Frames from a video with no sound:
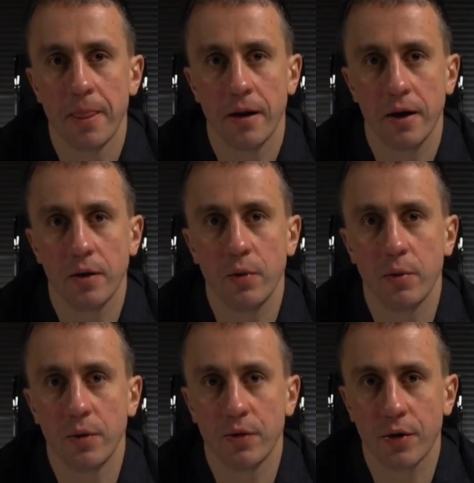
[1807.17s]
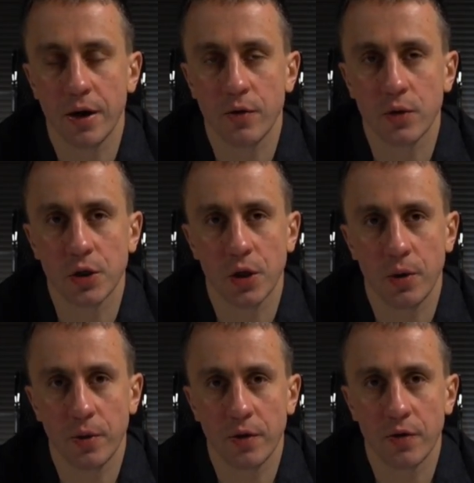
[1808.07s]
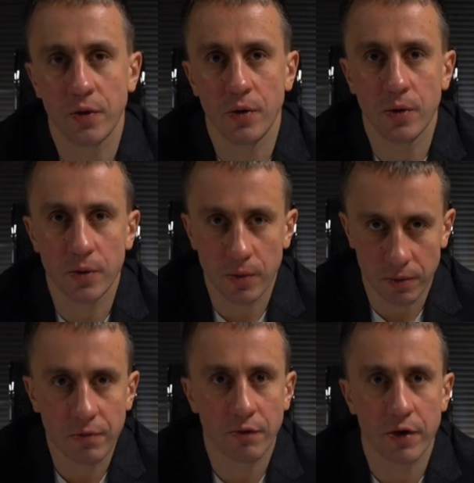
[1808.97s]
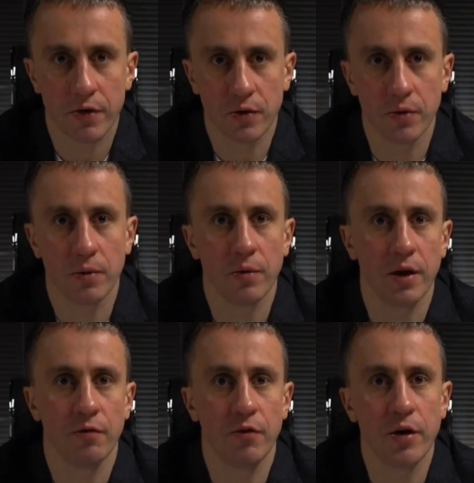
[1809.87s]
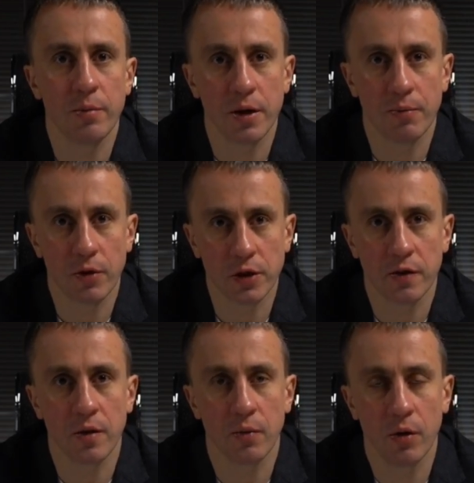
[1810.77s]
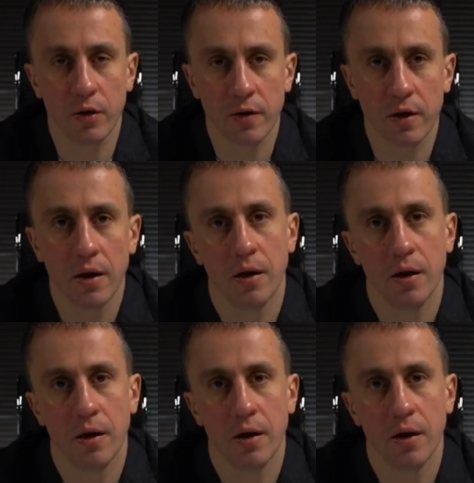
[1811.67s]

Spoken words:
And we will try to show it to you very soon. We have very many projects in the works.